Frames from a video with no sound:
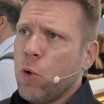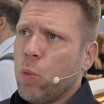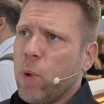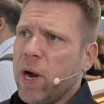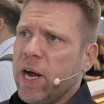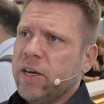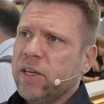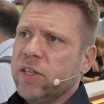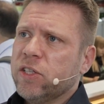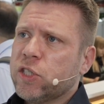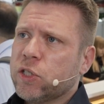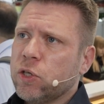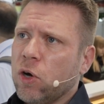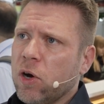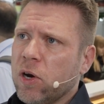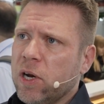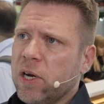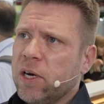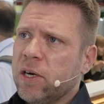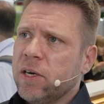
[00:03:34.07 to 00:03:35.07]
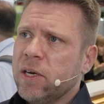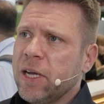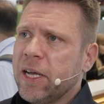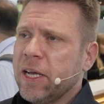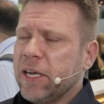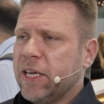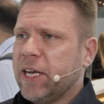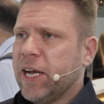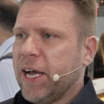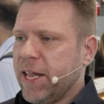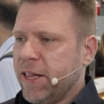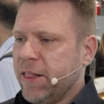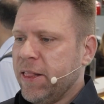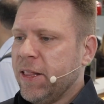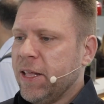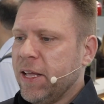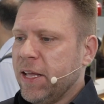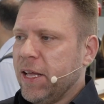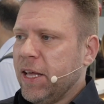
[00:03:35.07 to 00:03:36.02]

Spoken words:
where the installer can